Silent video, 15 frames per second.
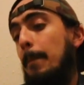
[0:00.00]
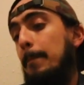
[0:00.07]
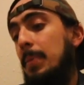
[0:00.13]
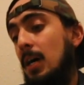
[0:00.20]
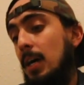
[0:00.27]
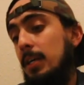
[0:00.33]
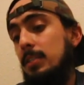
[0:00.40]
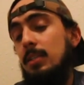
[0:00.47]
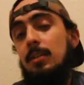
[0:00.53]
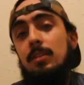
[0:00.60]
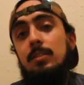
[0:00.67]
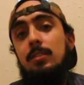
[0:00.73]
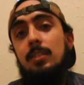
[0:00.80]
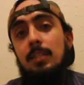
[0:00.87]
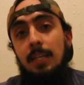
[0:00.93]
But
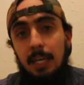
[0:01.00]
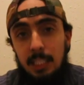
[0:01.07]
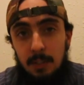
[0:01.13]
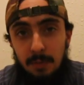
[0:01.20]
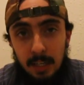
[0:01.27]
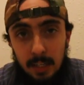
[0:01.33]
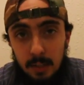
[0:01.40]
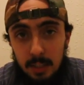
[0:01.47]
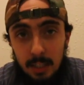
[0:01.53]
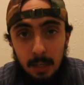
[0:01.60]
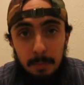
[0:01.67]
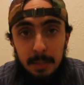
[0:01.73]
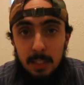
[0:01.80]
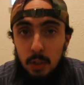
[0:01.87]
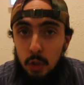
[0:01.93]
today's video is
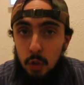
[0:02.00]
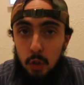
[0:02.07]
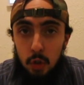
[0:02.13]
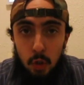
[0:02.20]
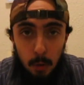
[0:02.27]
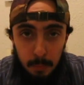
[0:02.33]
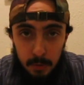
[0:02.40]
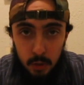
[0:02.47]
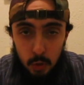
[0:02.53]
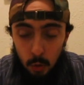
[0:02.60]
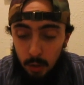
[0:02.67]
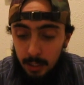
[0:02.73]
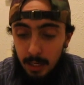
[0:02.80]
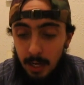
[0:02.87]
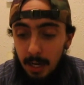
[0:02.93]
gonna be super
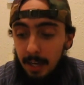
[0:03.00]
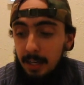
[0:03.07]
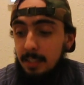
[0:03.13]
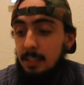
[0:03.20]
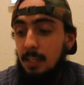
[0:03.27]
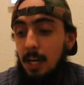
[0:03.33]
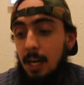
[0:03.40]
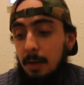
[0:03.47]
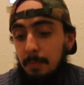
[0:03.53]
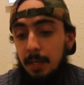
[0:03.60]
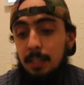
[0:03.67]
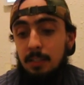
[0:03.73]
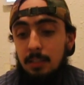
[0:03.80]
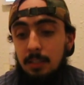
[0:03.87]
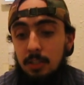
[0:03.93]
short, guys. I
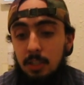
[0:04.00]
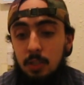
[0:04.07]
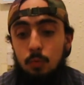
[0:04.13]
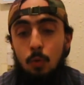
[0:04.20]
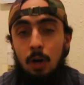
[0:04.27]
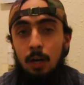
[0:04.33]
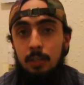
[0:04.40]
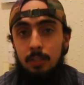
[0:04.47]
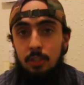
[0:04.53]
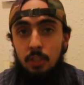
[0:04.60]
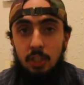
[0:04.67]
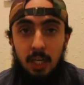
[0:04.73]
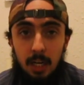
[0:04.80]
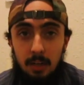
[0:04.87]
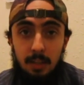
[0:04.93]
basically just wanted to
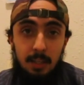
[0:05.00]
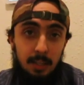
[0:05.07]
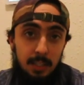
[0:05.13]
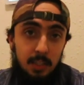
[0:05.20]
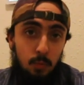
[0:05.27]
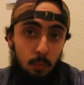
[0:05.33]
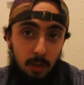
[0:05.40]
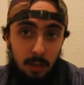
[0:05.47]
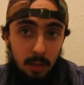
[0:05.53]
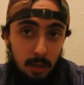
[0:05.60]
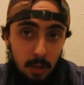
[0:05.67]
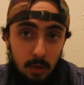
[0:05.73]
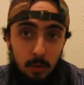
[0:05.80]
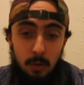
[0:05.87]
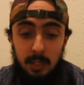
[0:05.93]
share this with
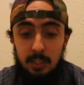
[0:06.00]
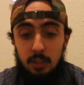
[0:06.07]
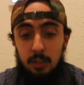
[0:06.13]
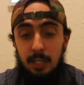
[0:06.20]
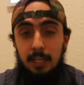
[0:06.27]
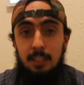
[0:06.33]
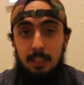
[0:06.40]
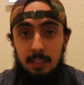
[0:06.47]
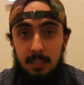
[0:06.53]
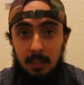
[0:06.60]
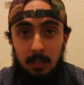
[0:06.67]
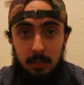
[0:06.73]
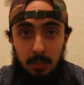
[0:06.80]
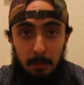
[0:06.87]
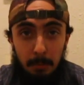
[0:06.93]
you. As you guys can see,
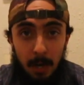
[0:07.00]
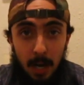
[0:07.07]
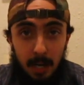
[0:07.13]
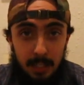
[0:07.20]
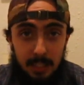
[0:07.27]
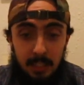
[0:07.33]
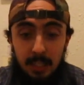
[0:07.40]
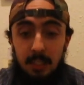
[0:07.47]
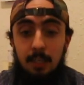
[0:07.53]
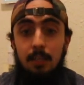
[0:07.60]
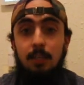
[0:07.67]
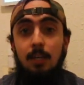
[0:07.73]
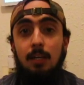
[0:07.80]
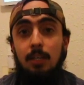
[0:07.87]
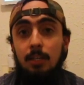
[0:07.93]
there's a box
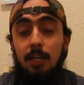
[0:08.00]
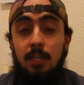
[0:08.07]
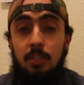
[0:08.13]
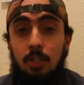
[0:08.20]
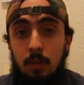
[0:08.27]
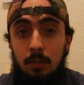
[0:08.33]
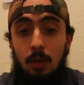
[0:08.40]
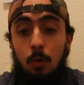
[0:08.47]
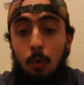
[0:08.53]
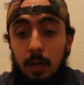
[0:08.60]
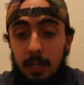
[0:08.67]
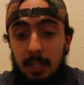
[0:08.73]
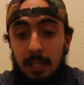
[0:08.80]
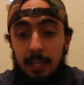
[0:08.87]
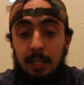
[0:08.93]
here. You guys don't know
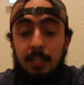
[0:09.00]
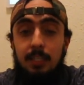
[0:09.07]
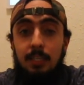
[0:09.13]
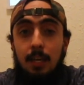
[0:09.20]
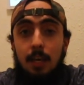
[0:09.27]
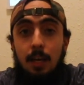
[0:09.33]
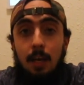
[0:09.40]
what it is.